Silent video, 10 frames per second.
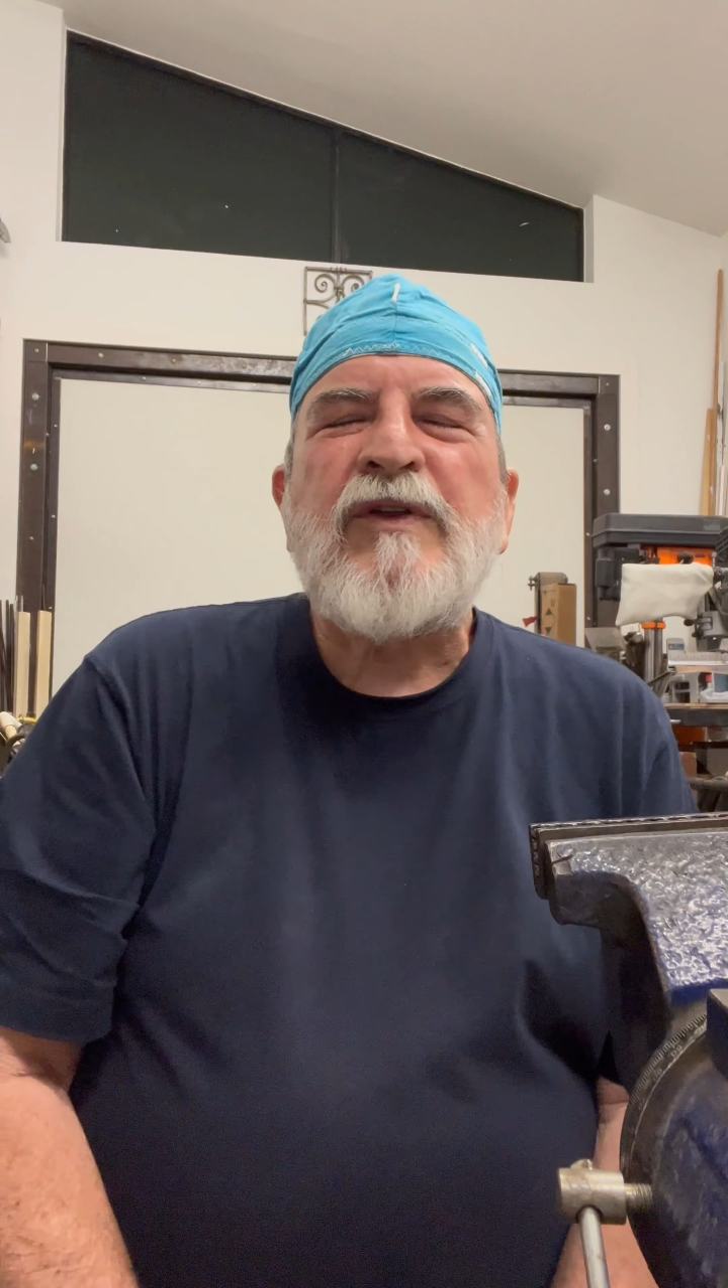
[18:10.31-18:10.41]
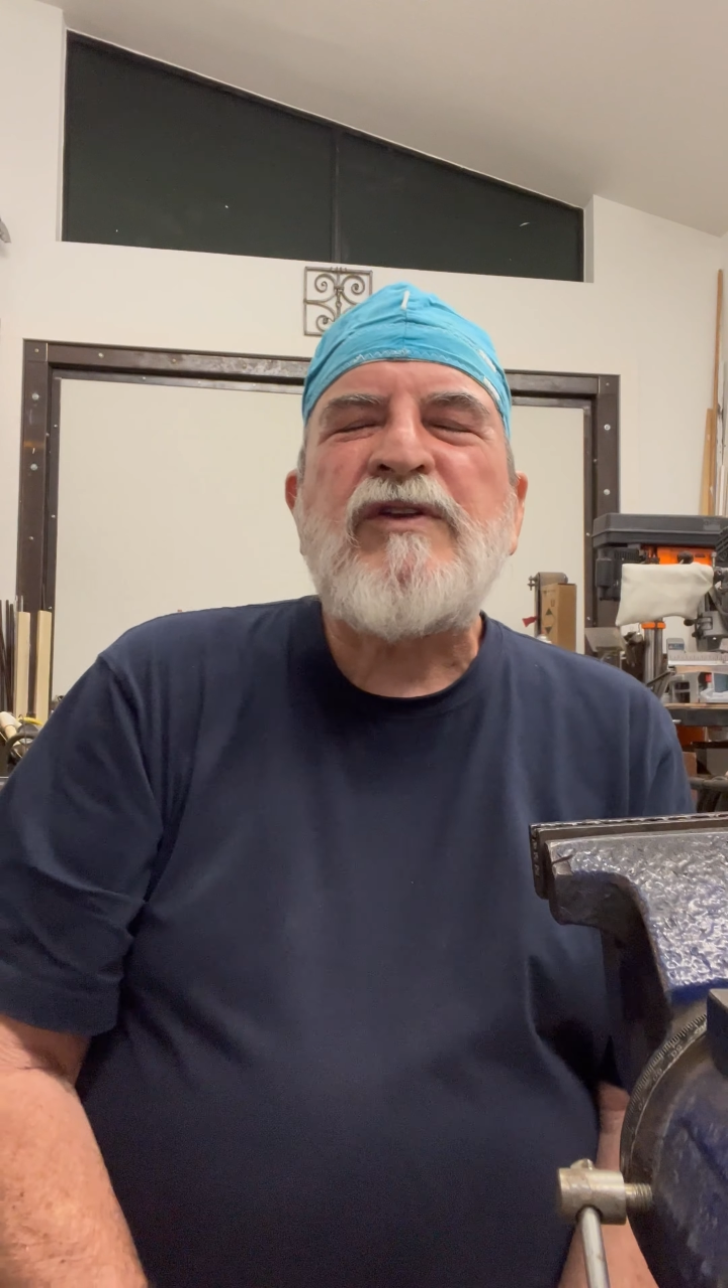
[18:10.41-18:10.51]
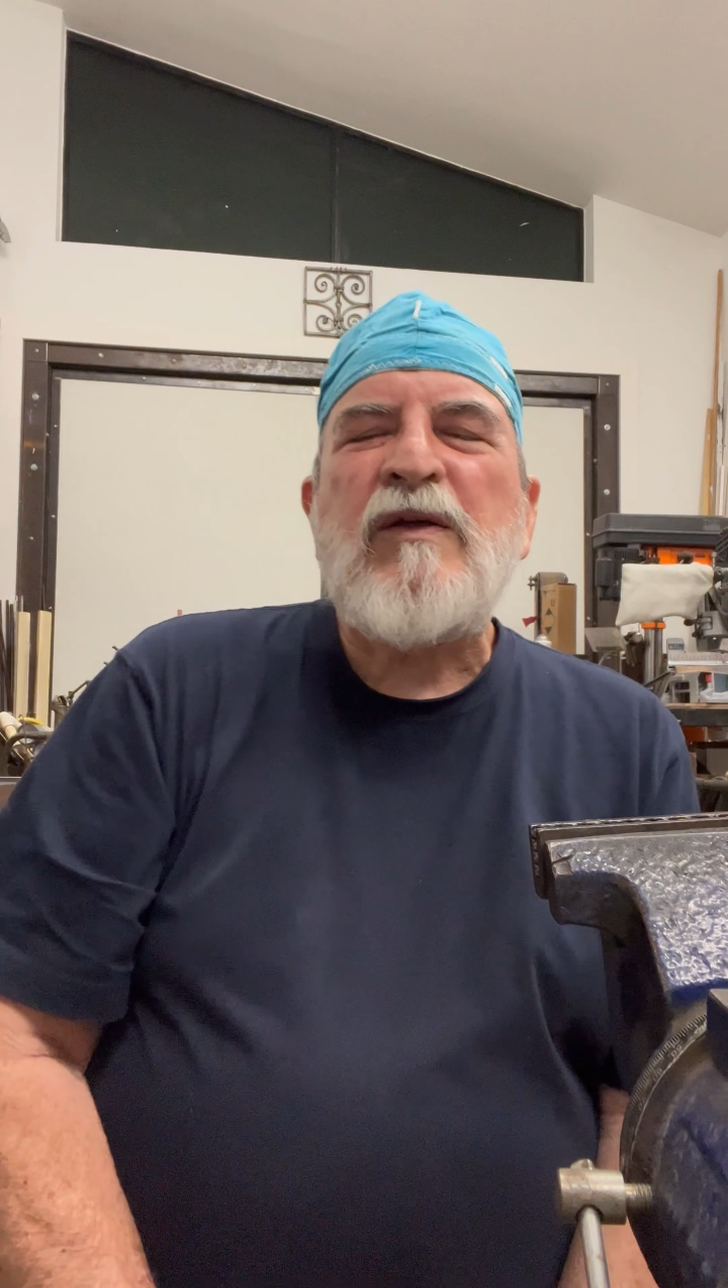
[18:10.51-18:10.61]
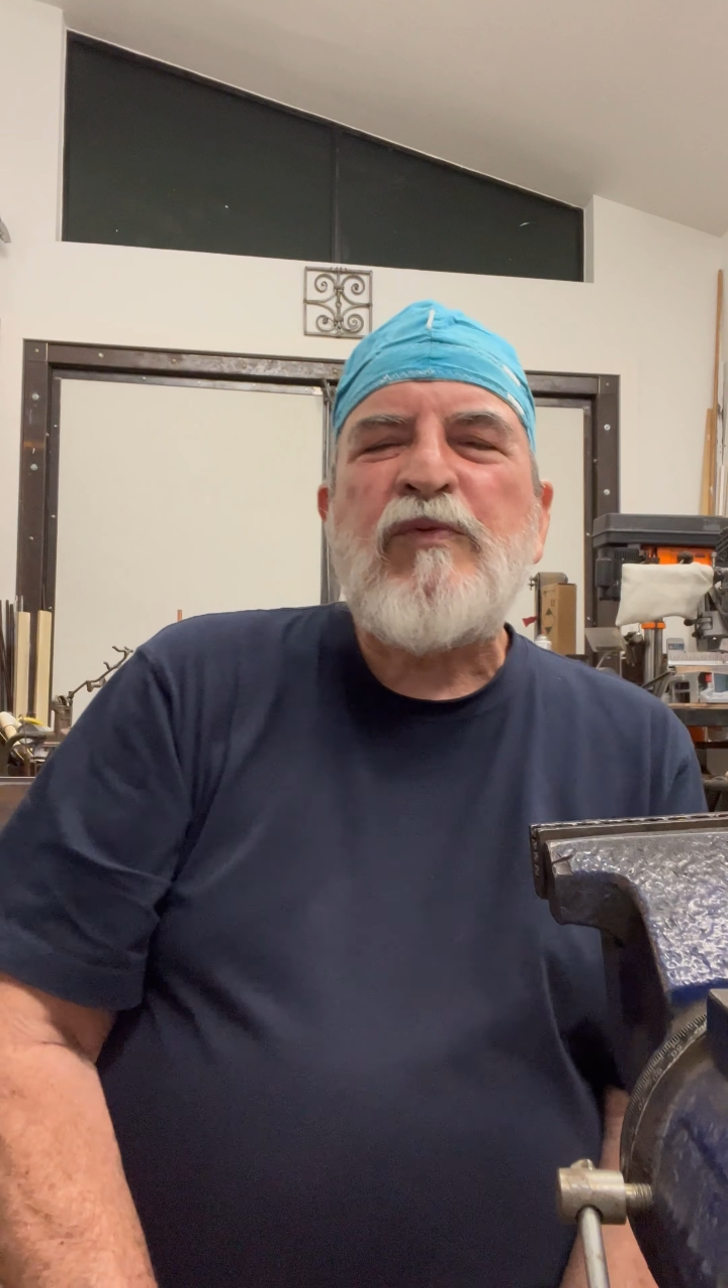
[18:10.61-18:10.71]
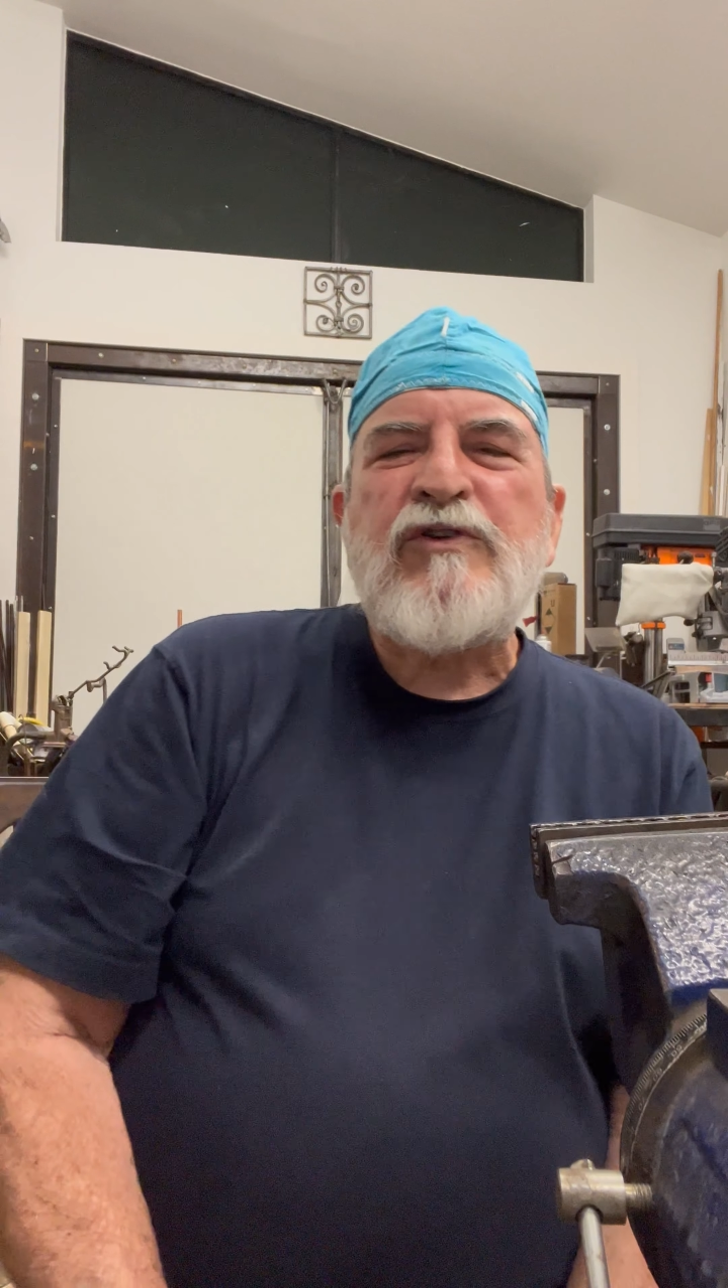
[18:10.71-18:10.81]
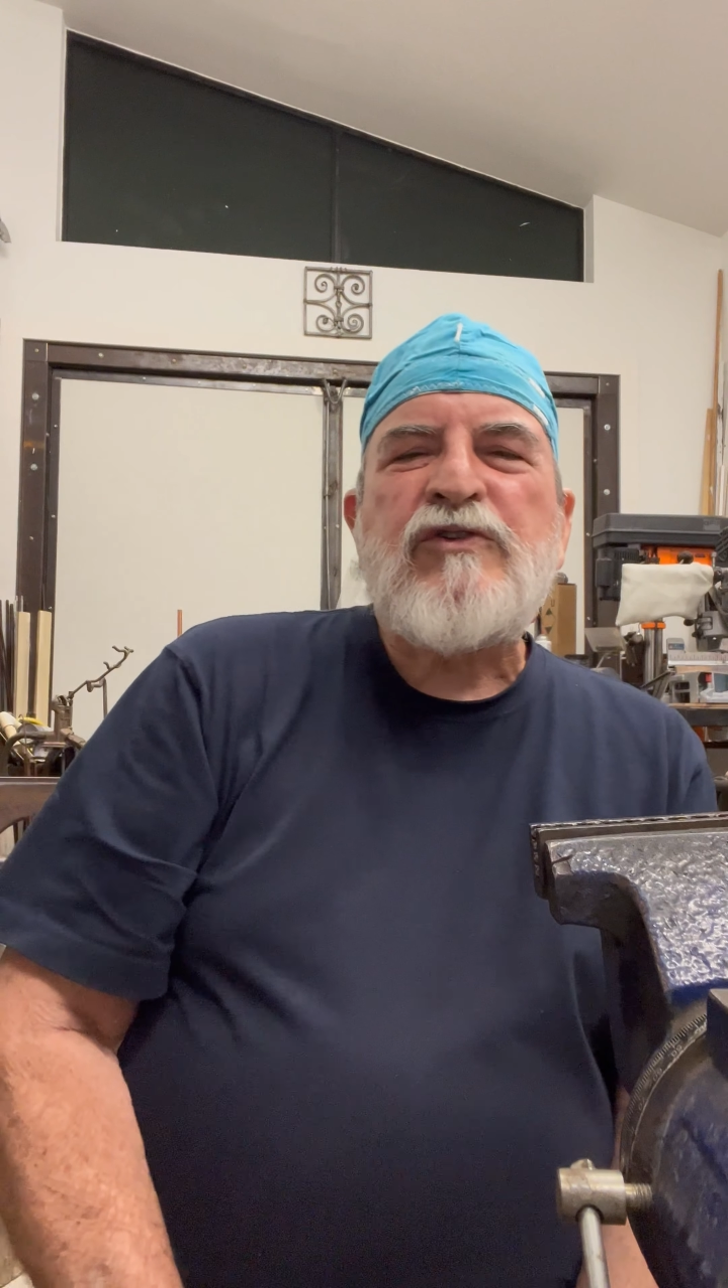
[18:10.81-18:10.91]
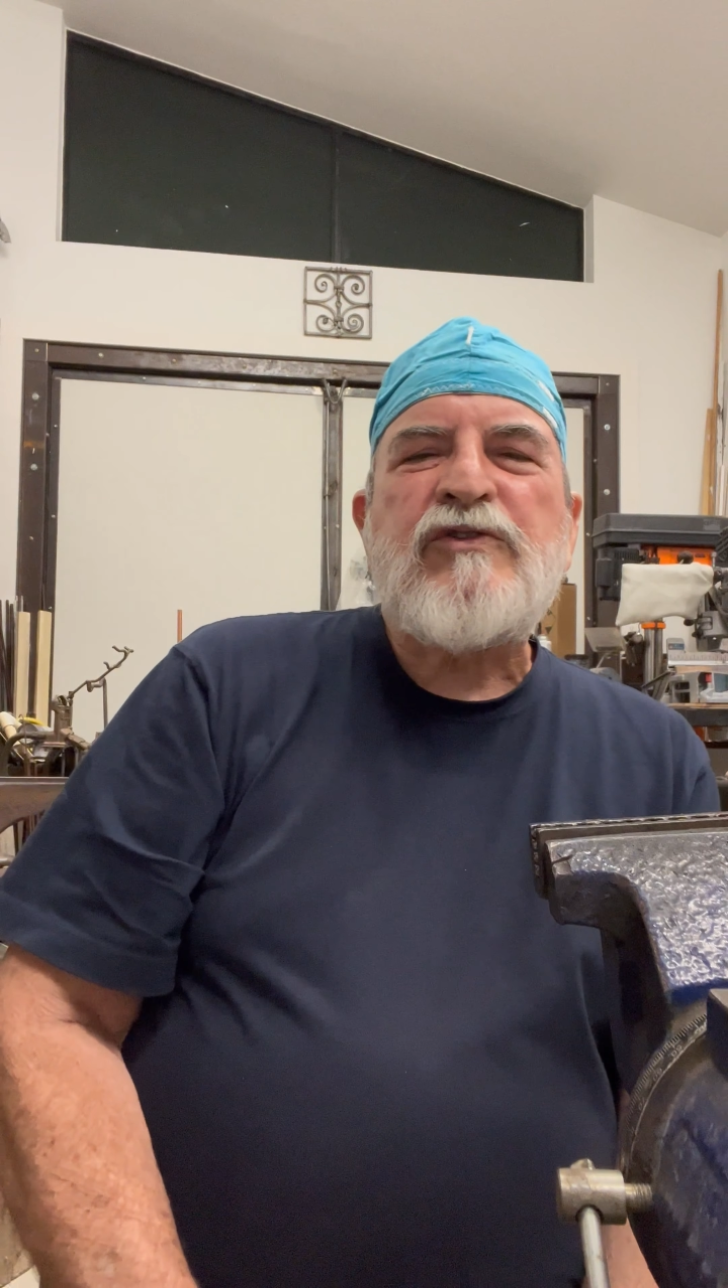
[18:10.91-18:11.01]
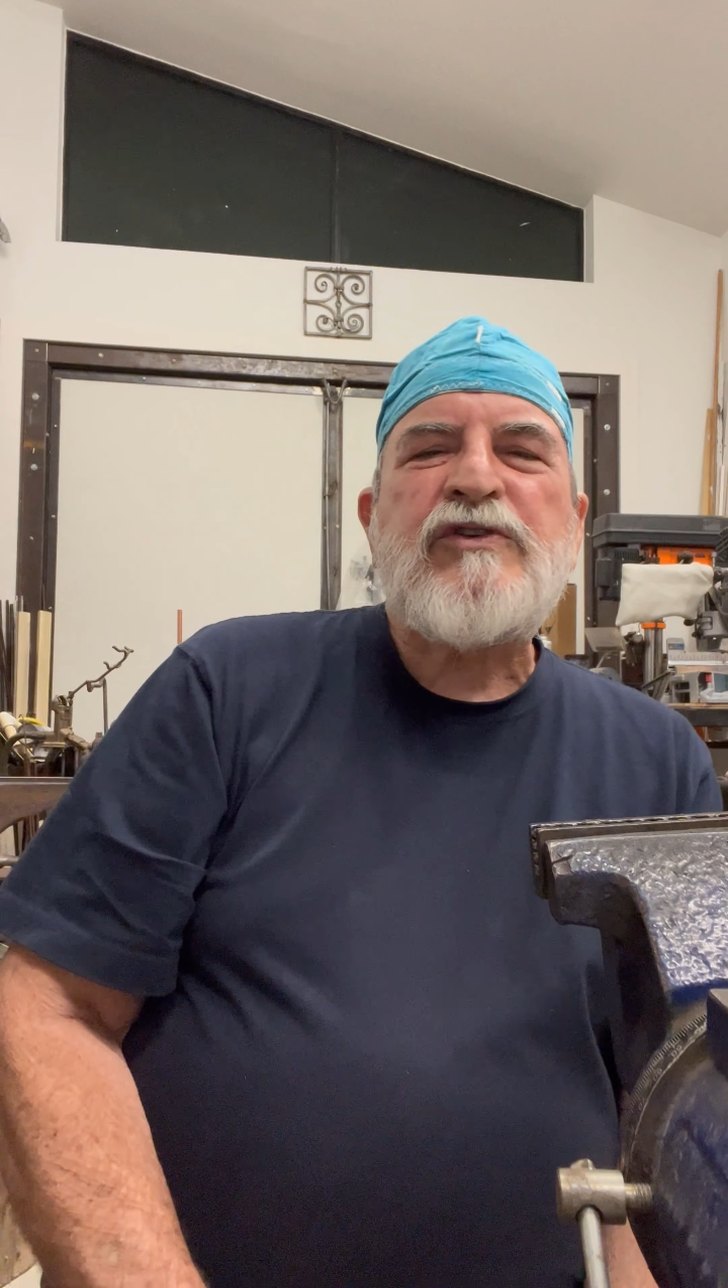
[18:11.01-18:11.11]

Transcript: temperature